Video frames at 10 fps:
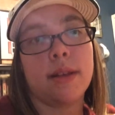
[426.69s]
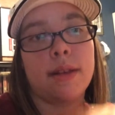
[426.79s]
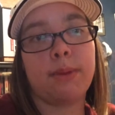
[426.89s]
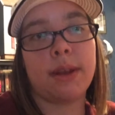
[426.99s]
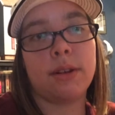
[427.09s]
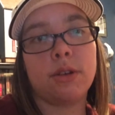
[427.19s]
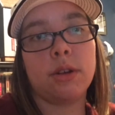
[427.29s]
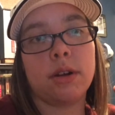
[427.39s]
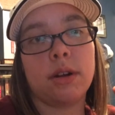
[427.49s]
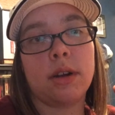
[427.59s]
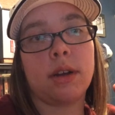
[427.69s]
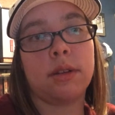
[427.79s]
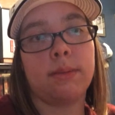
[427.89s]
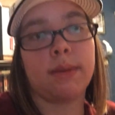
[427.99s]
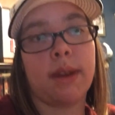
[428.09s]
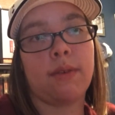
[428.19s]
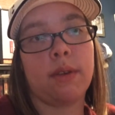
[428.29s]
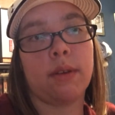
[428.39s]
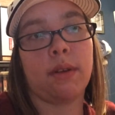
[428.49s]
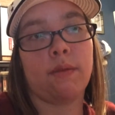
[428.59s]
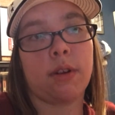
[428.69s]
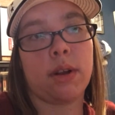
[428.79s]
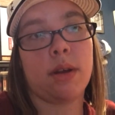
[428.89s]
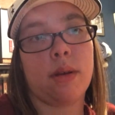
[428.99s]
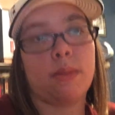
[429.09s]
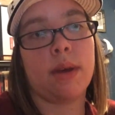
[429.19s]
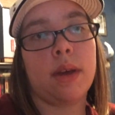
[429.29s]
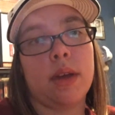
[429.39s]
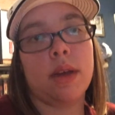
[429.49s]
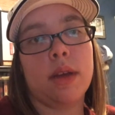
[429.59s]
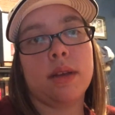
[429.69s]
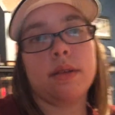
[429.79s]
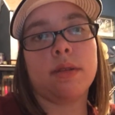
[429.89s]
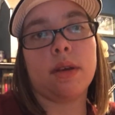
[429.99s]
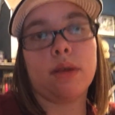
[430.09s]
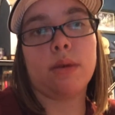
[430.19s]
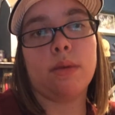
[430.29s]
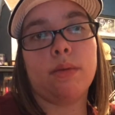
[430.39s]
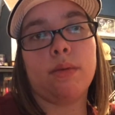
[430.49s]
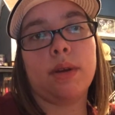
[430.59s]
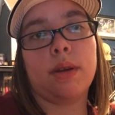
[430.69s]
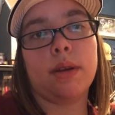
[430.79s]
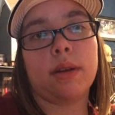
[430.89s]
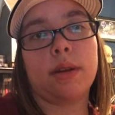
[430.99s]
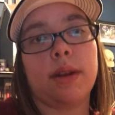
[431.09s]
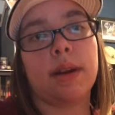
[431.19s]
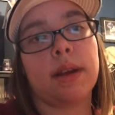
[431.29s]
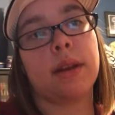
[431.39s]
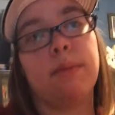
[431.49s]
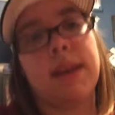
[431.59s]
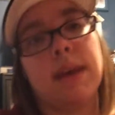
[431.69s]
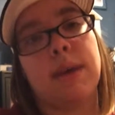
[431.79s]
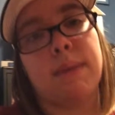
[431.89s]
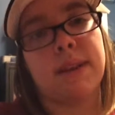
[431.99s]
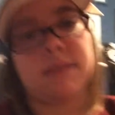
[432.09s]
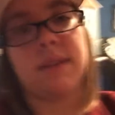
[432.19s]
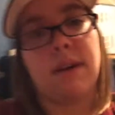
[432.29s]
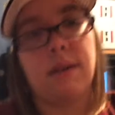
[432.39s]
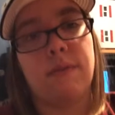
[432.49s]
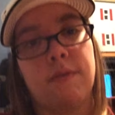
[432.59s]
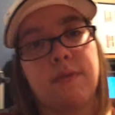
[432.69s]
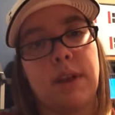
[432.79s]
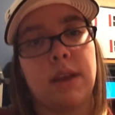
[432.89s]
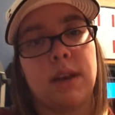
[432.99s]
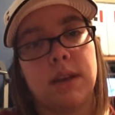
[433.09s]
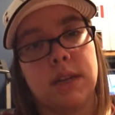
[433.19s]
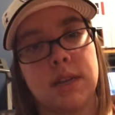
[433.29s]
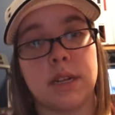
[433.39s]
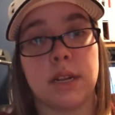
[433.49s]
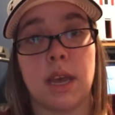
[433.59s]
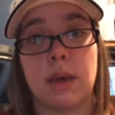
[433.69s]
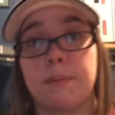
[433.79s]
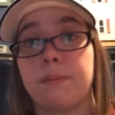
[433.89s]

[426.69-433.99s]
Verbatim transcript: Spencer had somebody filling in for him, so didn't get to meet him and stuff, and yeah.